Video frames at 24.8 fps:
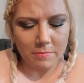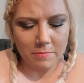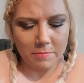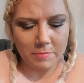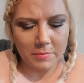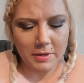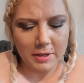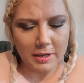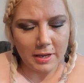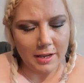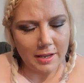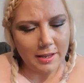
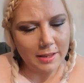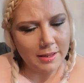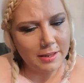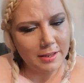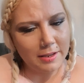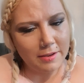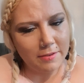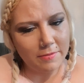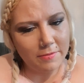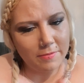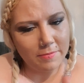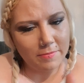But yeah,
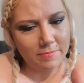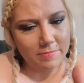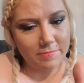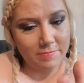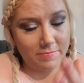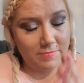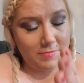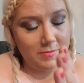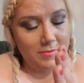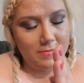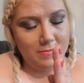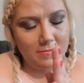they're
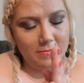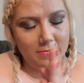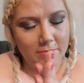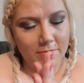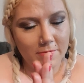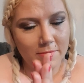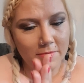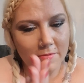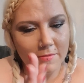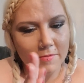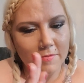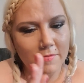
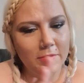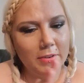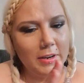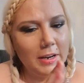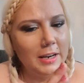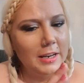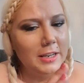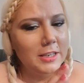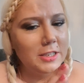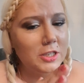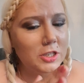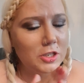
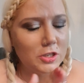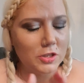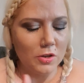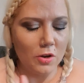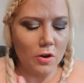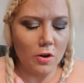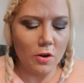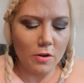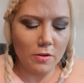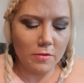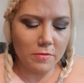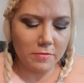feeling
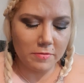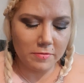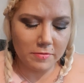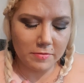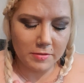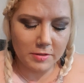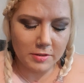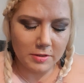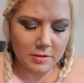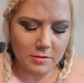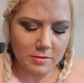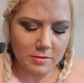soft.